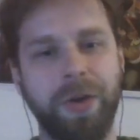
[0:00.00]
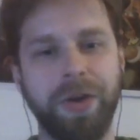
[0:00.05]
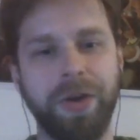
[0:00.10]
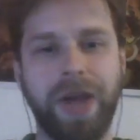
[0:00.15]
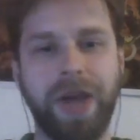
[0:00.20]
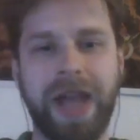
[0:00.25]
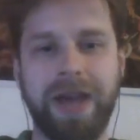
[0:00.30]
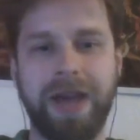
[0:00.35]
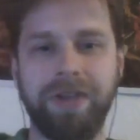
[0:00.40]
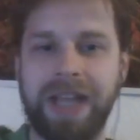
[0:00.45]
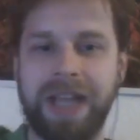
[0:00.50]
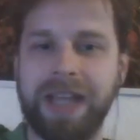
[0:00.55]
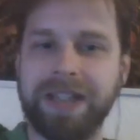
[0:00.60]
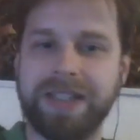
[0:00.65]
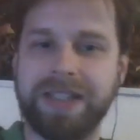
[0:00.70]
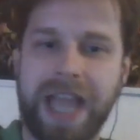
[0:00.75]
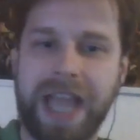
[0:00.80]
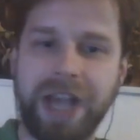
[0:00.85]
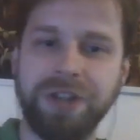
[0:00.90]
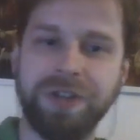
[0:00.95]
or you have like a
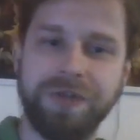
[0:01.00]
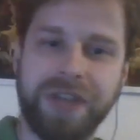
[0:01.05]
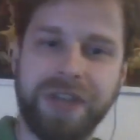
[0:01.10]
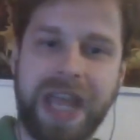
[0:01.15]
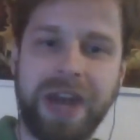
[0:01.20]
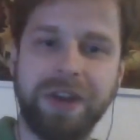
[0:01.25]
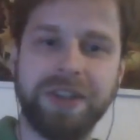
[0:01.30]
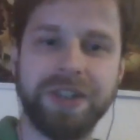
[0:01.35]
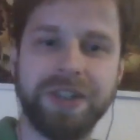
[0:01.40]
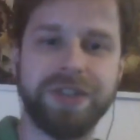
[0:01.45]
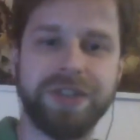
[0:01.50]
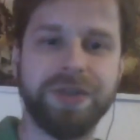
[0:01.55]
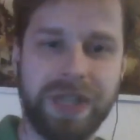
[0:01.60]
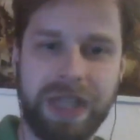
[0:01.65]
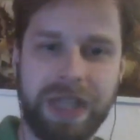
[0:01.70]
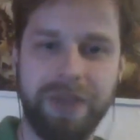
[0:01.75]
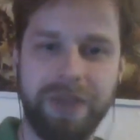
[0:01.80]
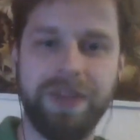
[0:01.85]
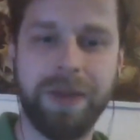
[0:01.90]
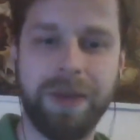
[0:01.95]
stash of characters to
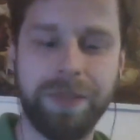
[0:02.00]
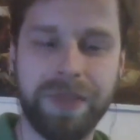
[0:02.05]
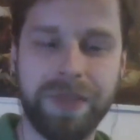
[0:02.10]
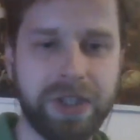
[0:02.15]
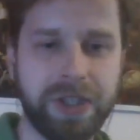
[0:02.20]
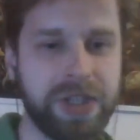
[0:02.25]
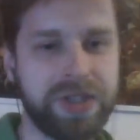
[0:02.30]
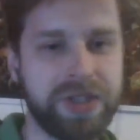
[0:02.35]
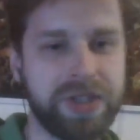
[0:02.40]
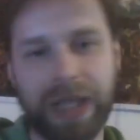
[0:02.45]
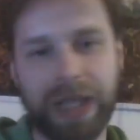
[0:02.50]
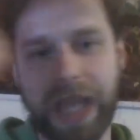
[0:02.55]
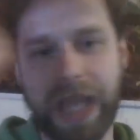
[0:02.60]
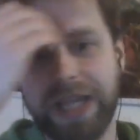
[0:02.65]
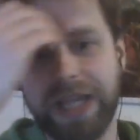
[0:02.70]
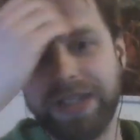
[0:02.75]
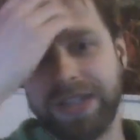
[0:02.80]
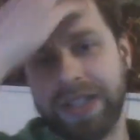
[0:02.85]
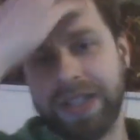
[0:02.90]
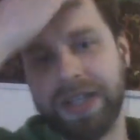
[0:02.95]
give them just in
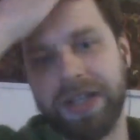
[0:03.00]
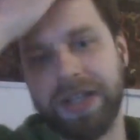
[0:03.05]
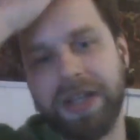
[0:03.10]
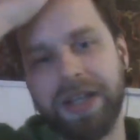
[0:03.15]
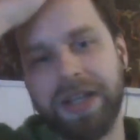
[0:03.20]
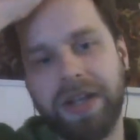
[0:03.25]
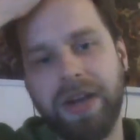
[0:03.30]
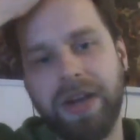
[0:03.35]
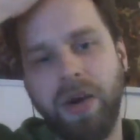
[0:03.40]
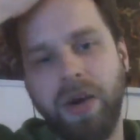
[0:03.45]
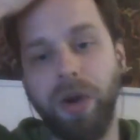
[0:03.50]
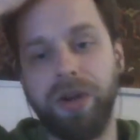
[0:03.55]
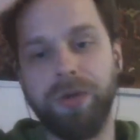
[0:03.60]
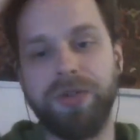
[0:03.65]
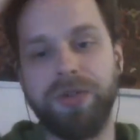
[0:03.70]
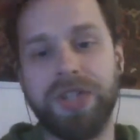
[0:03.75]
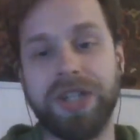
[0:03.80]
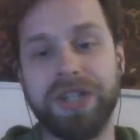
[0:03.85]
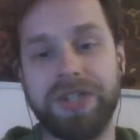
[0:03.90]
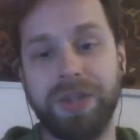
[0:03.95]
case, or
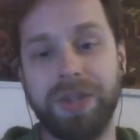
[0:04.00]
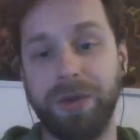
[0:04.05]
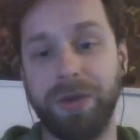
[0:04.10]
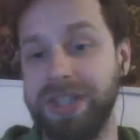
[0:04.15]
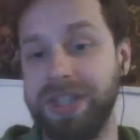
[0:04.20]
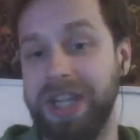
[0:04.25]
you just don't